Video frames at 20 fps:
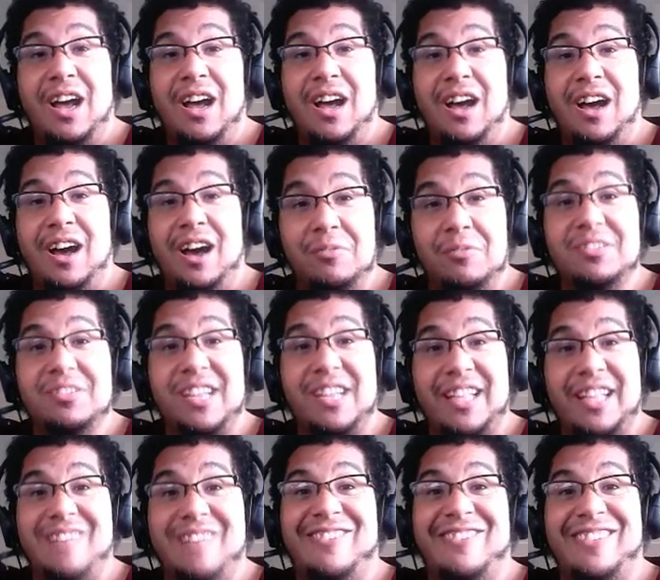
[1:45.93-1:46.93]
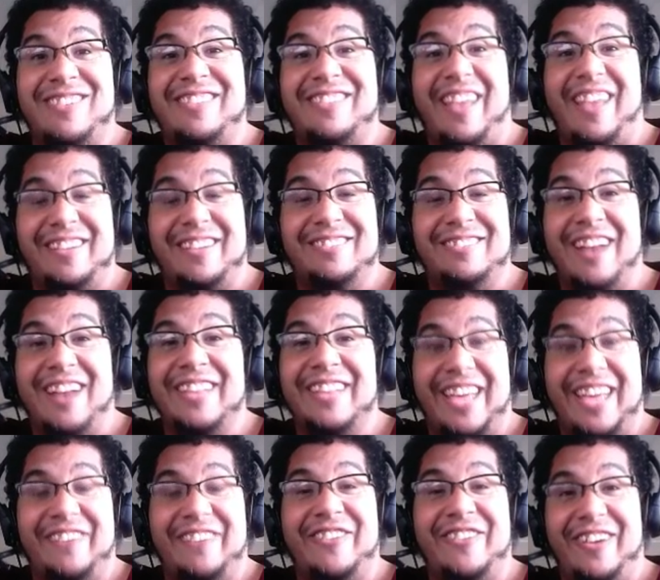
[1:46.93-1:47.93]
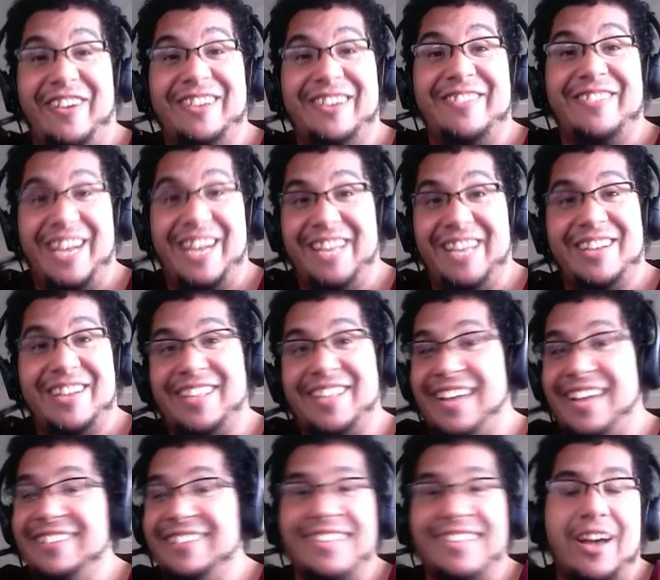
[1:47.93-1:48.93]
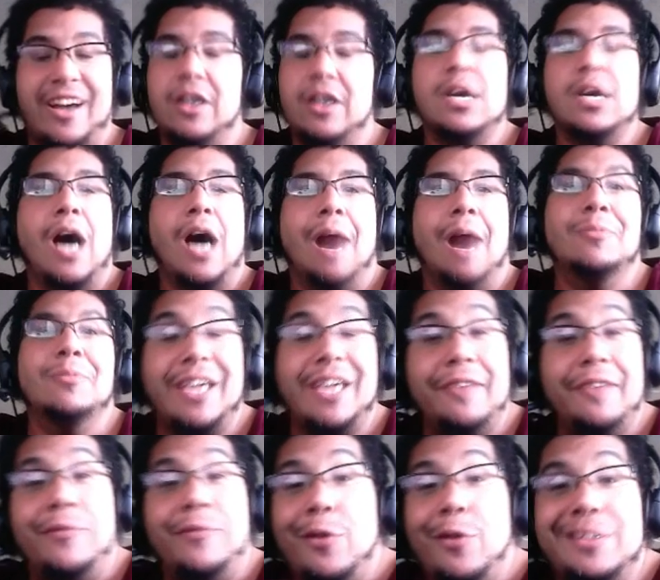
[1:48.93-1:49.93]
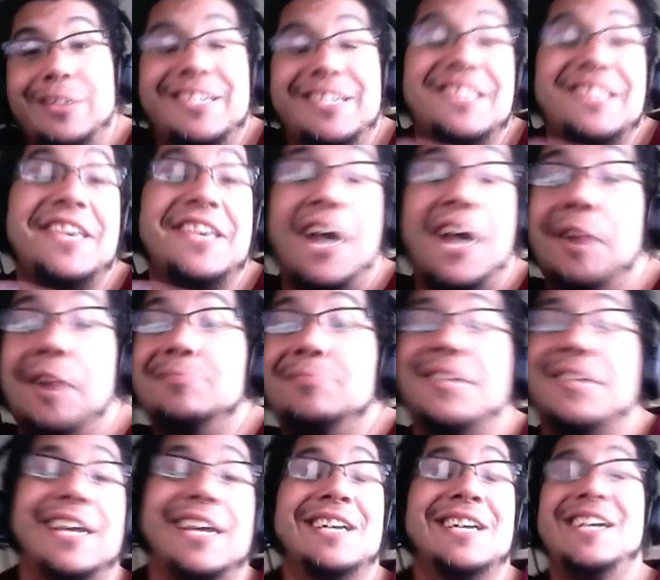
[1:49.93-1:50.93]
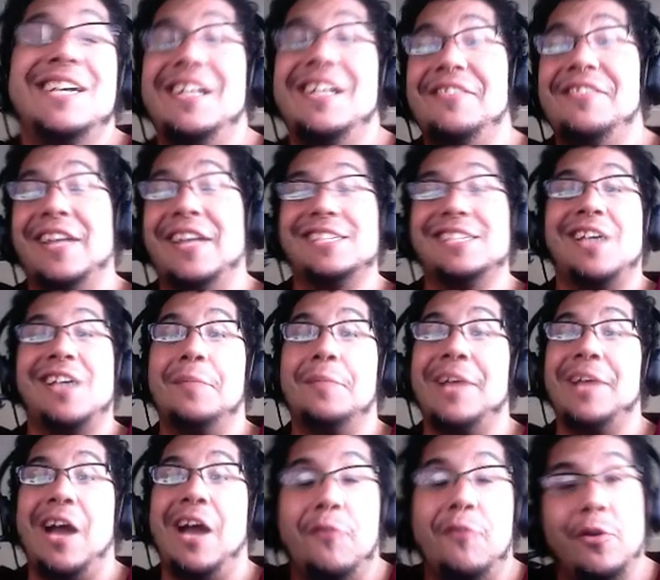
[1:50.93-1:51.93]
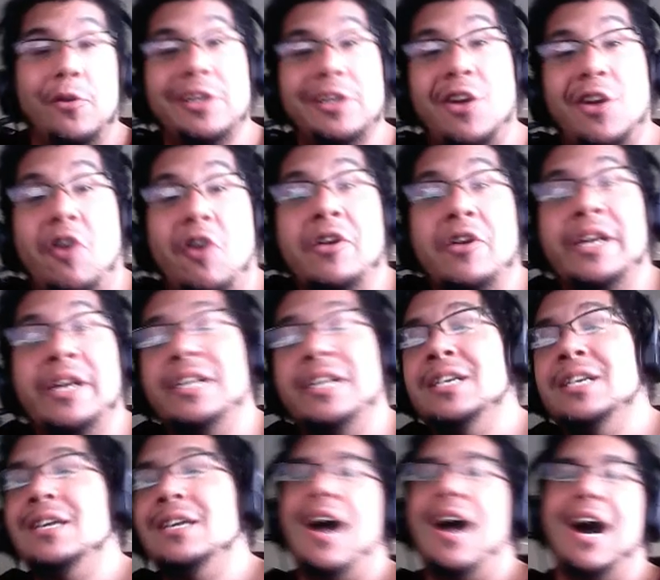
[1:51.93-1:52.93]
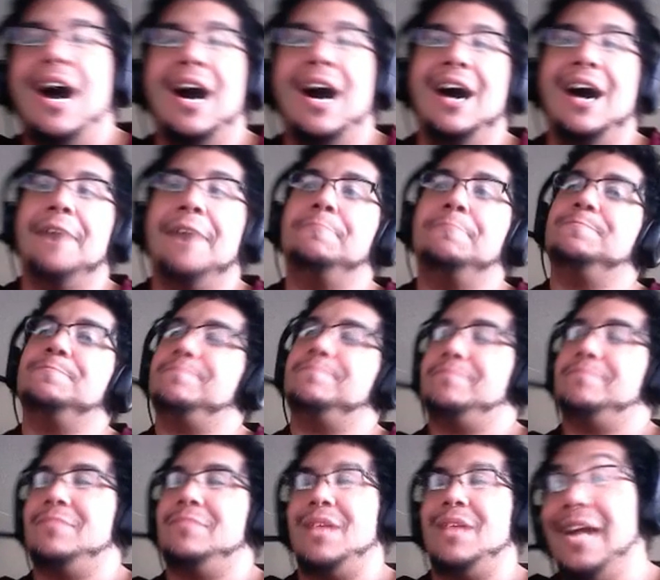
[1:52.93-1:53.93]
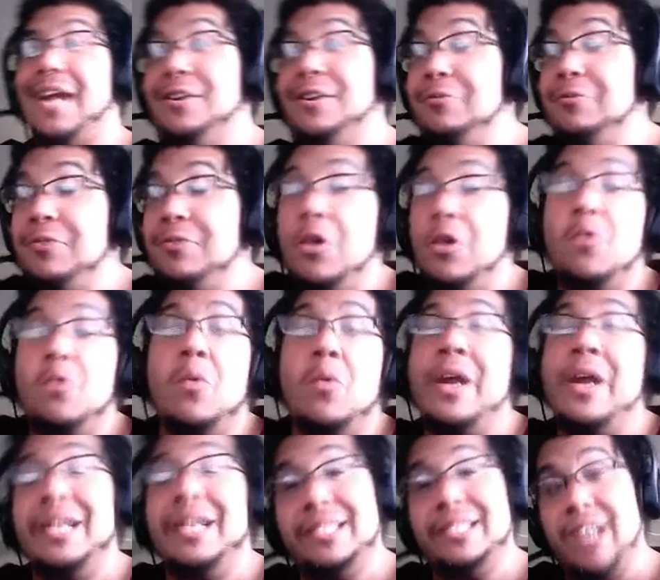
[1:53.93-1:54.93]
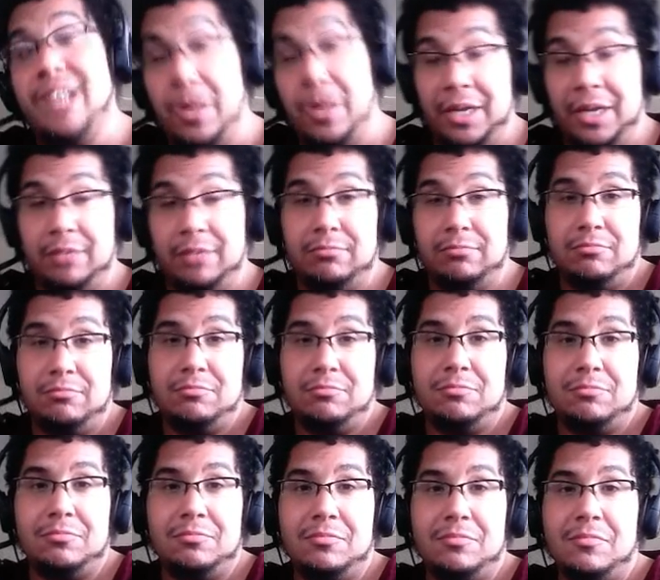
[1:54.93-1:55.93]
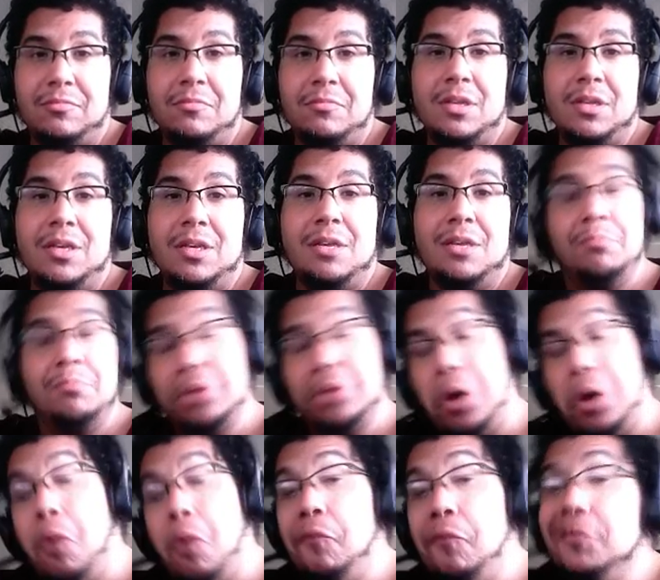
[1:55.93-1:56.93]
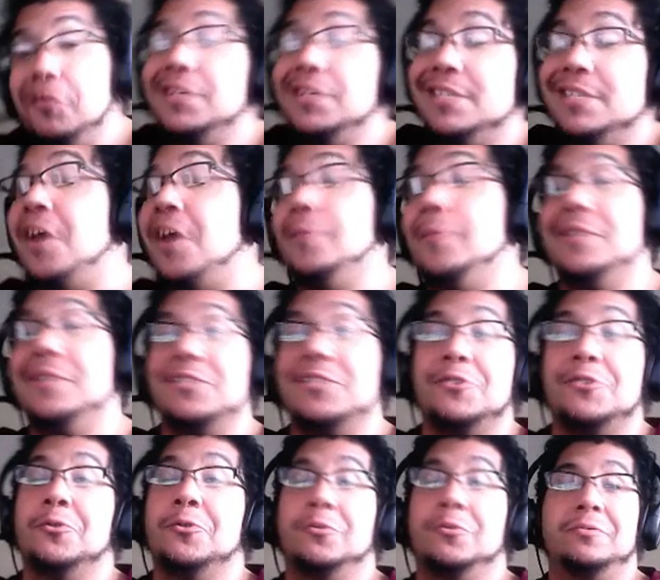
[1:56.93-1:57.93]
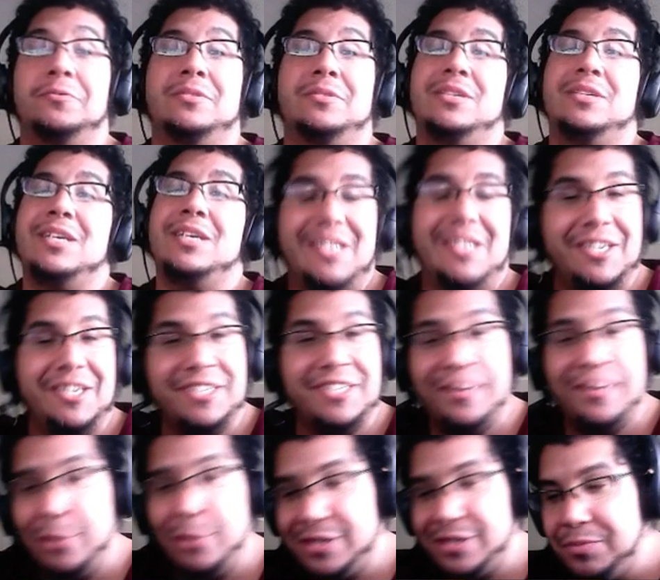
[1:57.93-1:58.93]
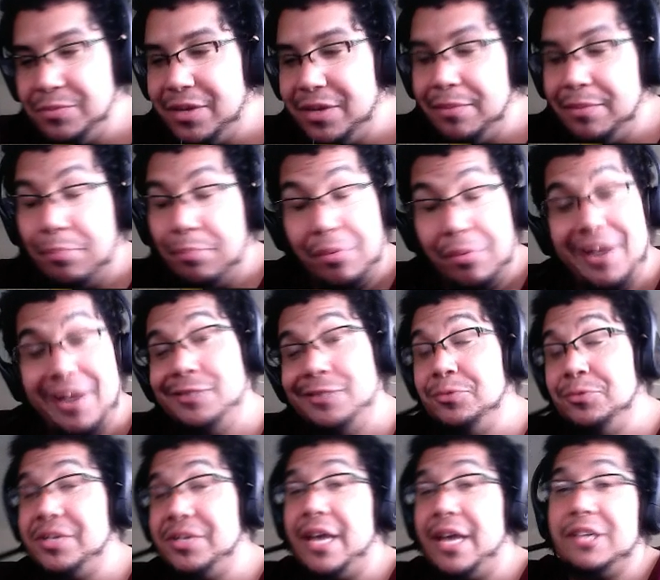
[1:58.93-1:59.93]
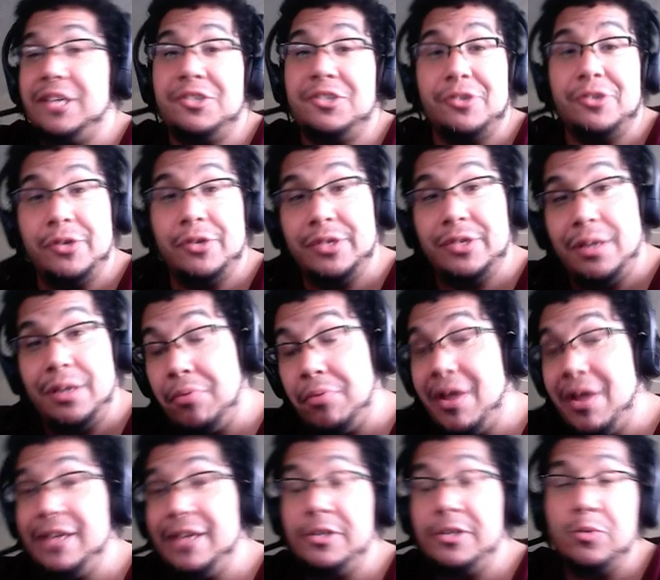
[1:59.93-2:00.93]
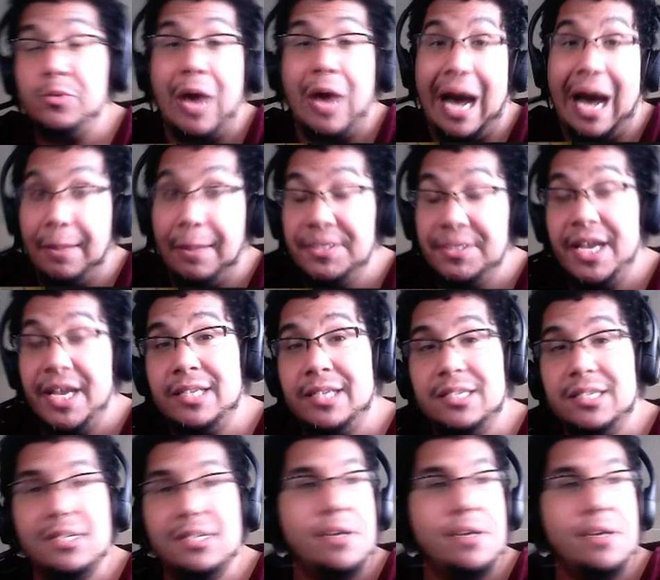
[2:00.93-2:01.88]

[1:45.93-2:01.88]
Almost like that motorcycle. I'm looking forward to riding a motorcycle. Now, I'm looking forward to the update that's coming out for Inkarnate. Uh, I don't know when it's coming, but hopefully it's coming soon. Is going to be brand new textures, brand new objects,